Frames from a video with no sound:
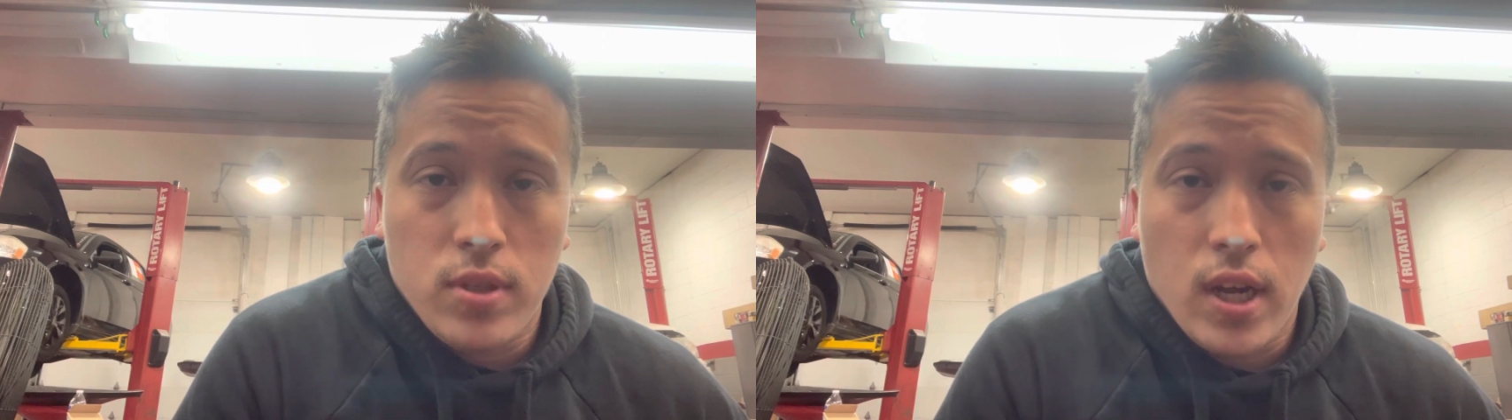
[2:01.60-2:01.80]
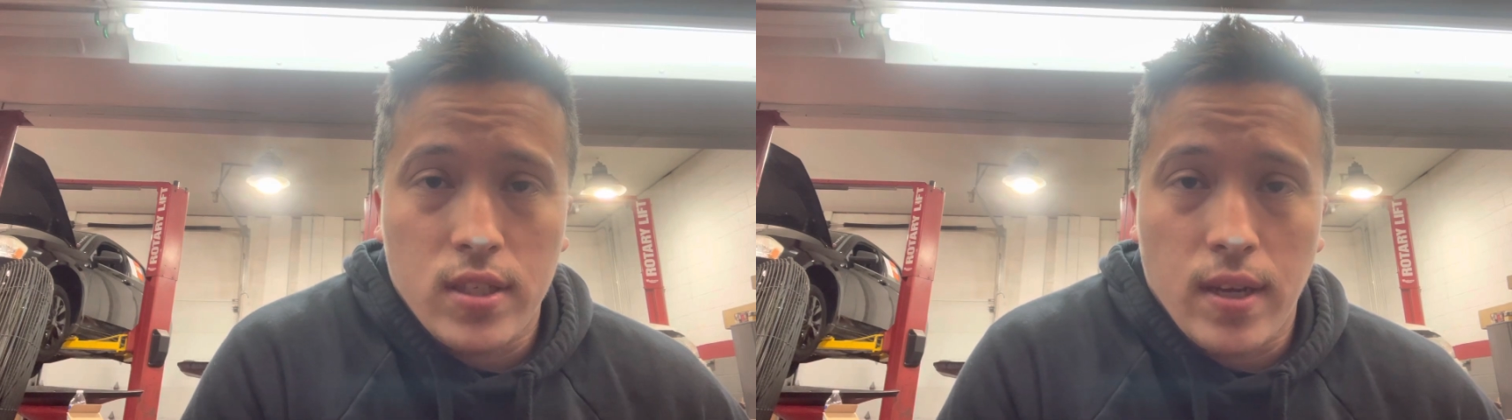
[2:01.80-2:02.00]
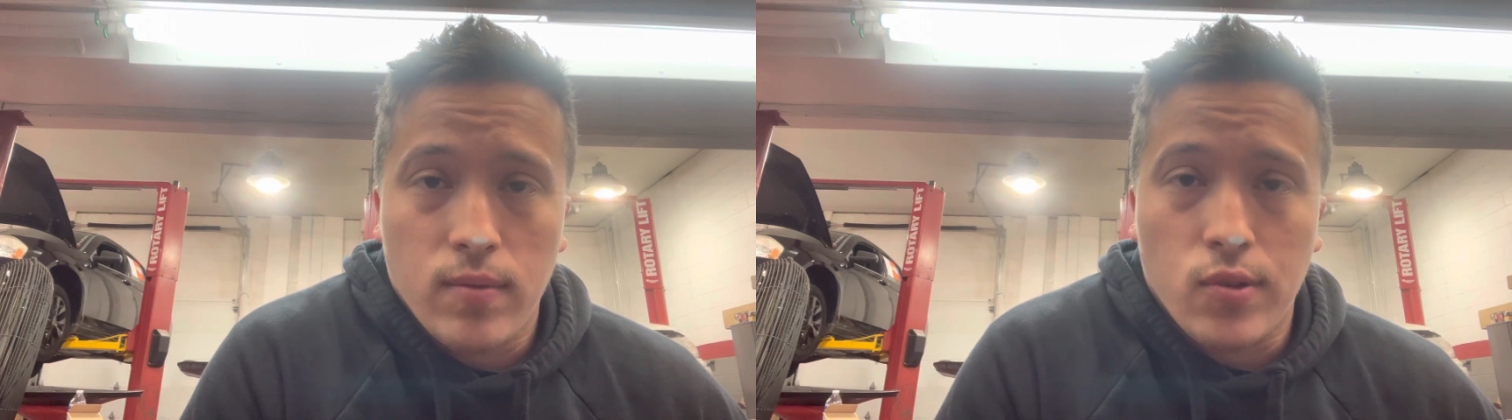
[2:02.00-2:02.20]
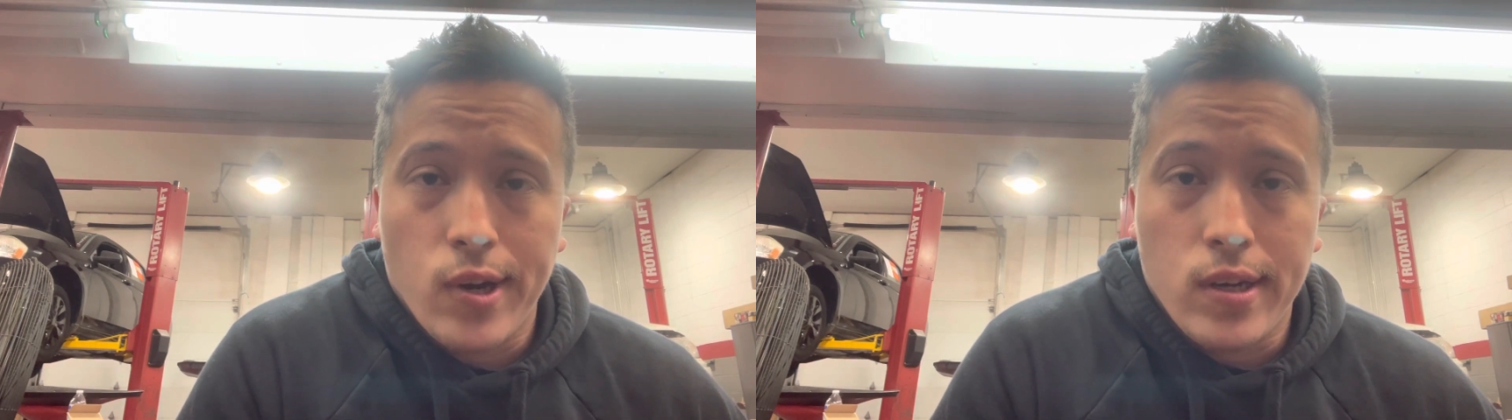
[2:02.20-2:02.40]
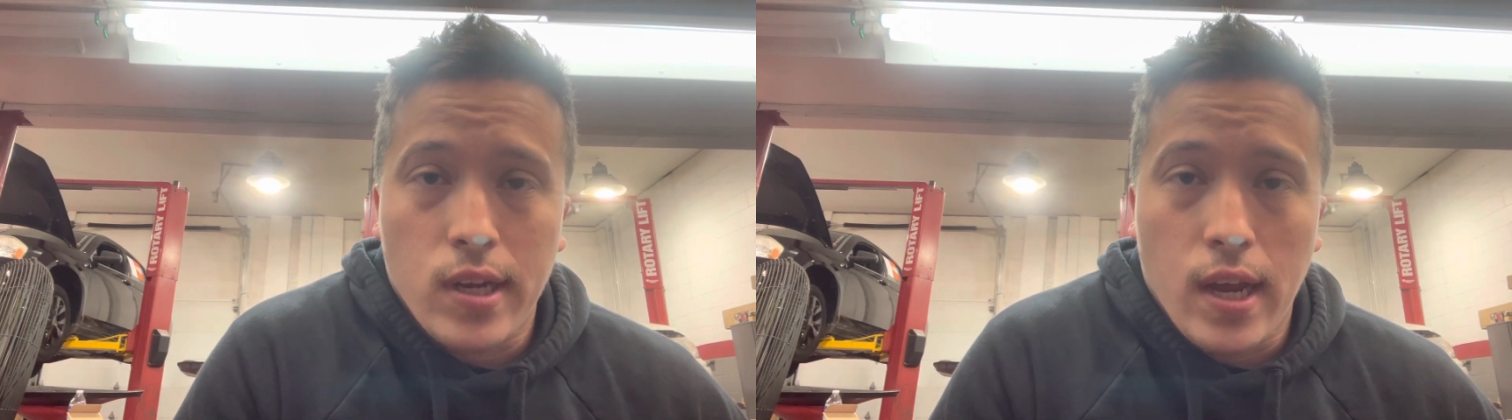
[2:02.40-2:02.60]
you guys have a
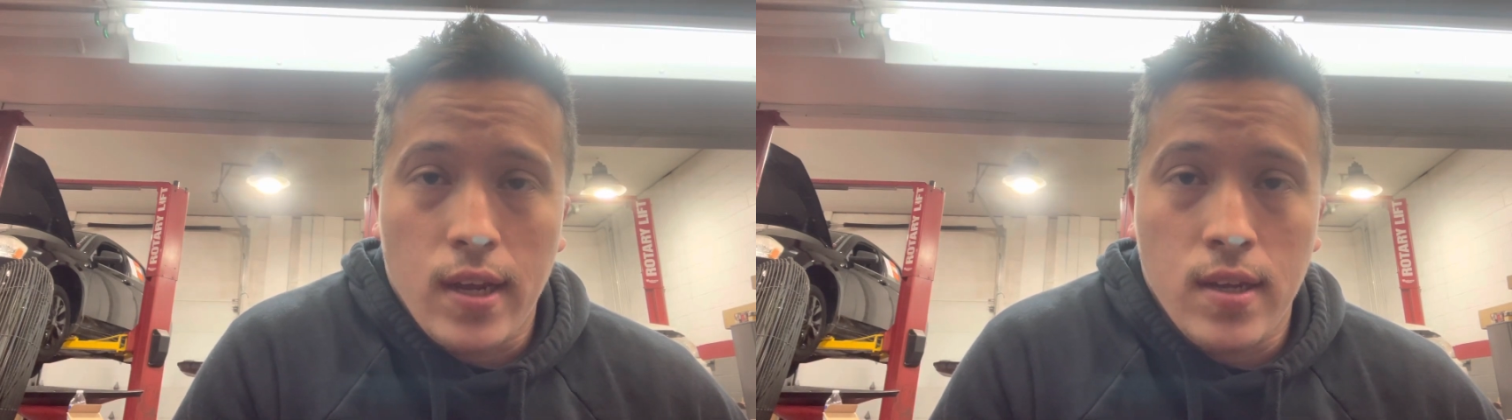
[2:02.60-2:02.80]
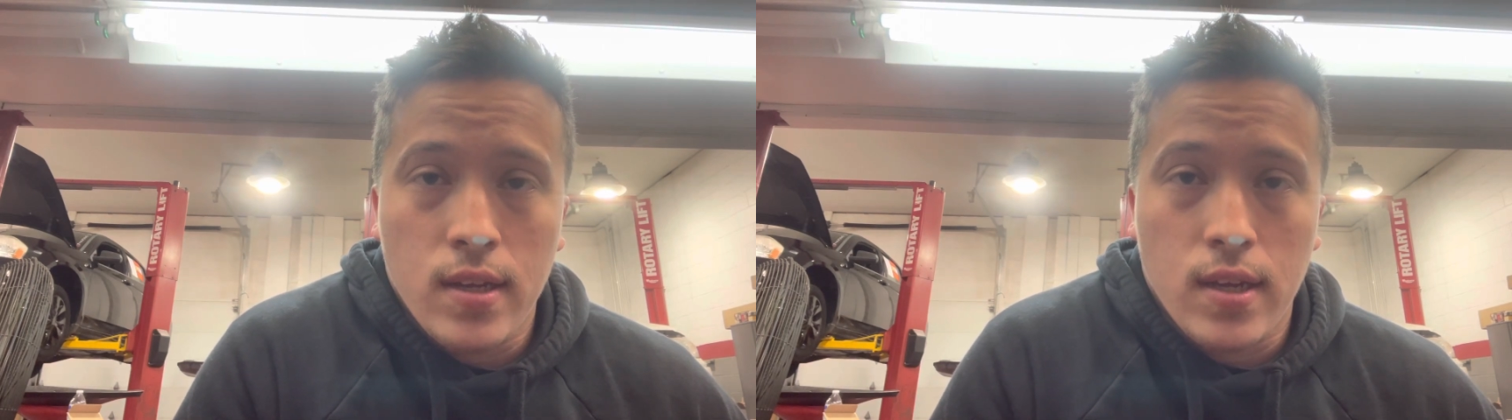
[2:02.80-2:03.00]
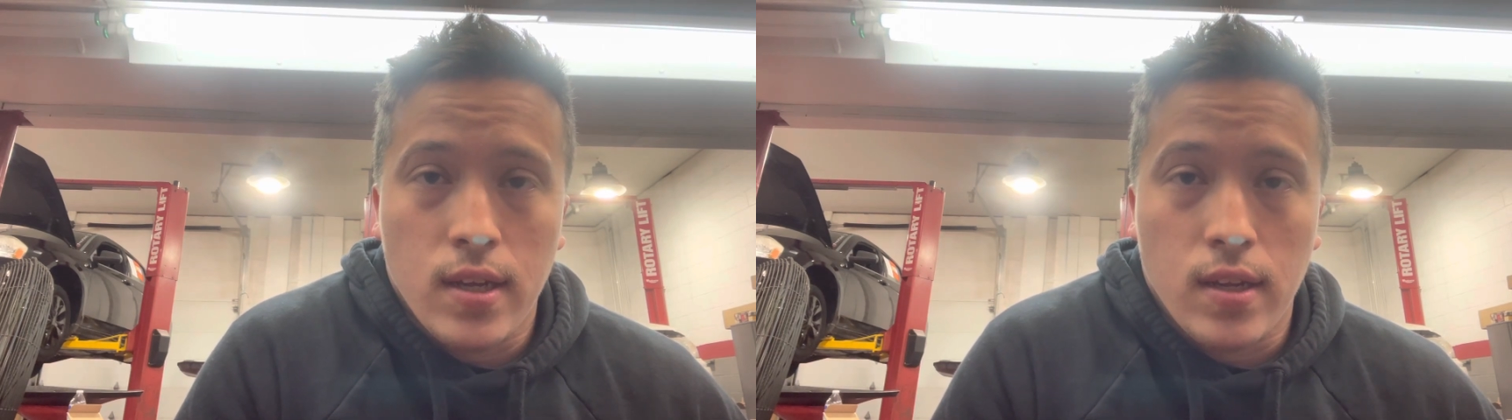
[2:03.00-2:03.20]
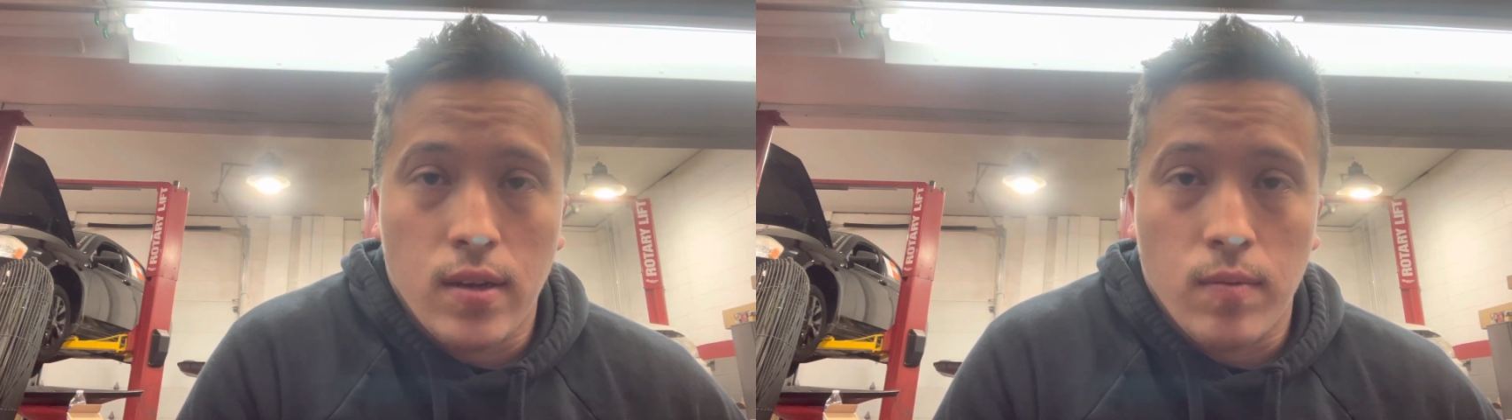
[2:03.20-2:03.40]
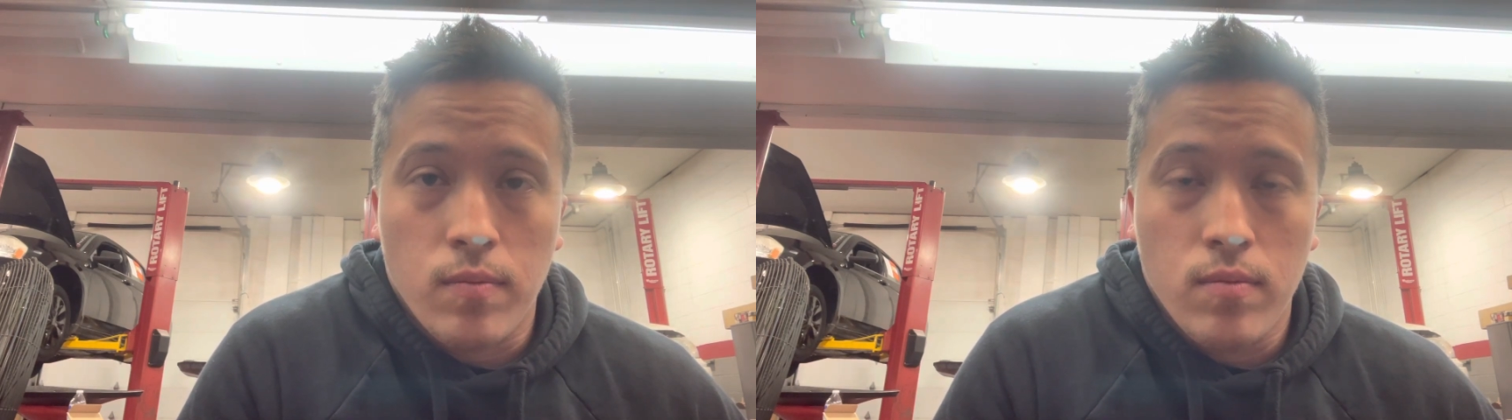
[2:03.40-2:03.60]
great day
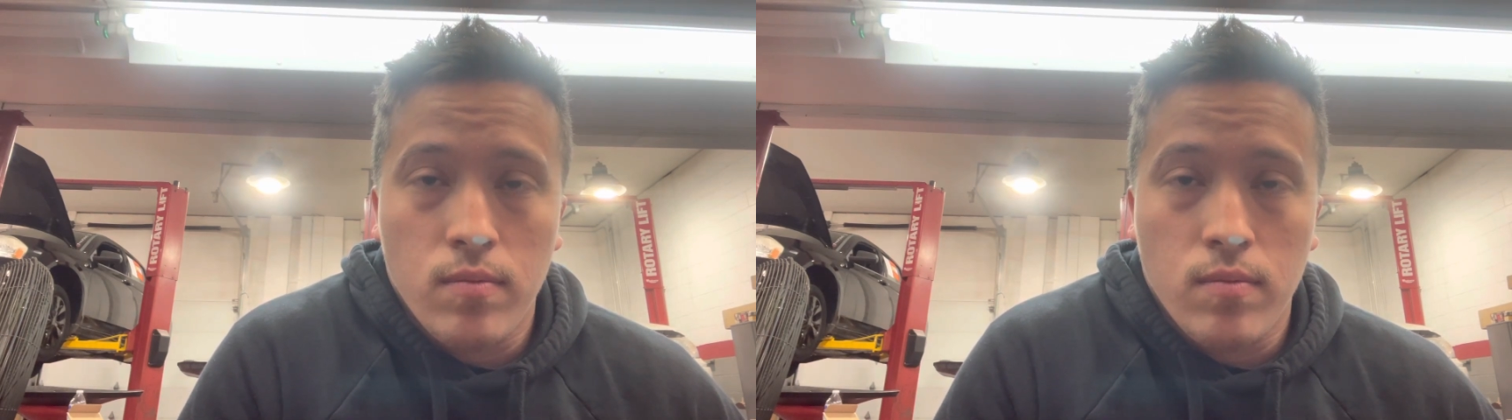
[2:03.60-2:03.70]
and